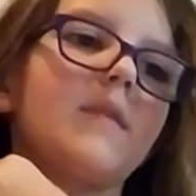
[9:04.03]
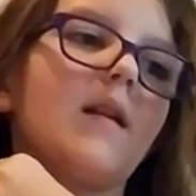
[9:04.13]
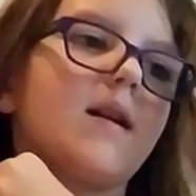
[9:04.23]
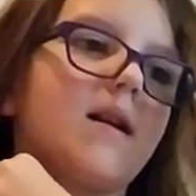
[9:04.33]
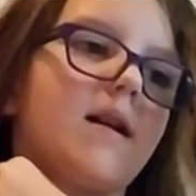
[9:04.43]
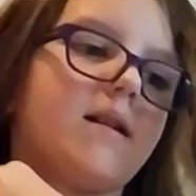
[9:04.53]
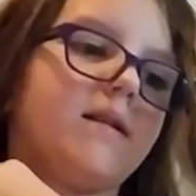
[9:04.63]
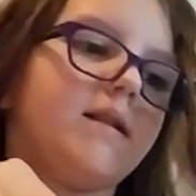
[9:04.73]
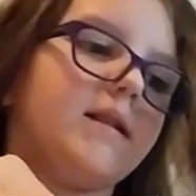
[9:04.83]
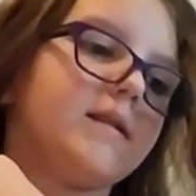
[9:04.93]
I
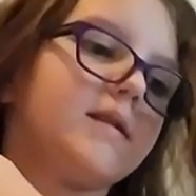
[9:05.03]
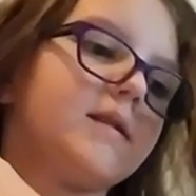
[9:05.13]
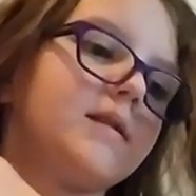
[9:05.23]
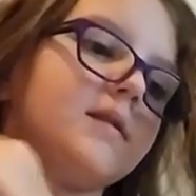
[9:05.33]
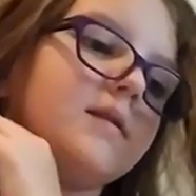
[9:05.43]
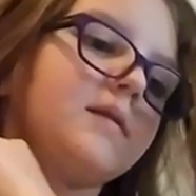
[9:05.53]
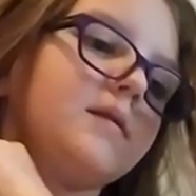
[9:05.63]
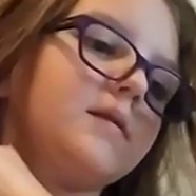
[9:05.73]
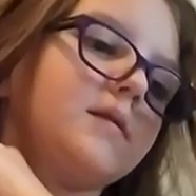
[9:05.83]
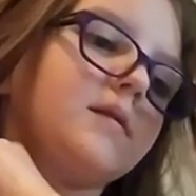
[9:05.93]
had this
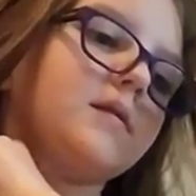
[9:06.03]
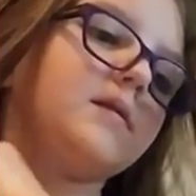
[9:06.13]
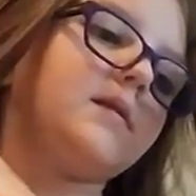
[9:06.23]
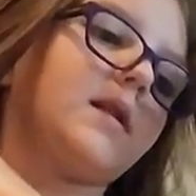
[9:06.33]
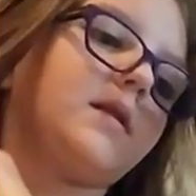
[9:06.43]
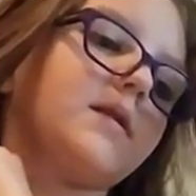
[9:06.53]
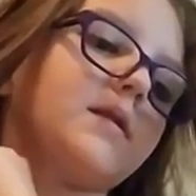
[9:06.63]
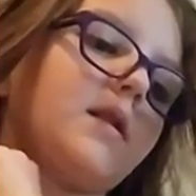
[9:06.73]
necklace